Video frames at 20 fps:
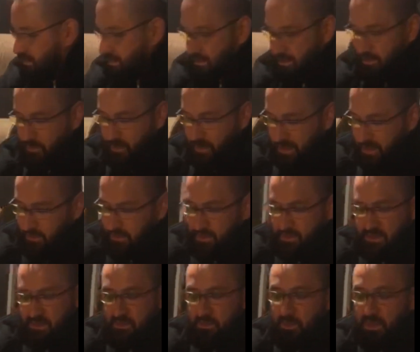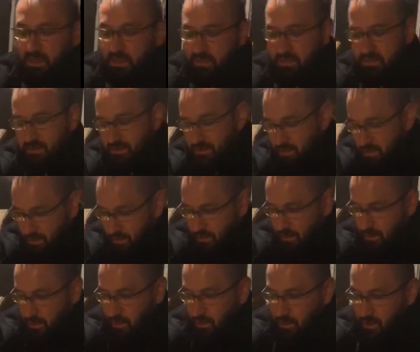the pipe. It's a must.
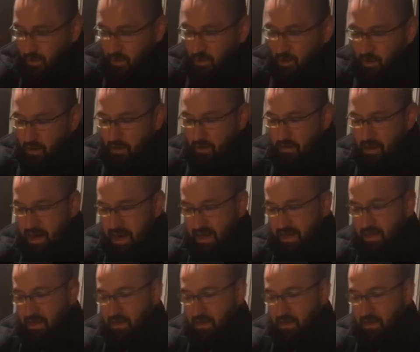All right.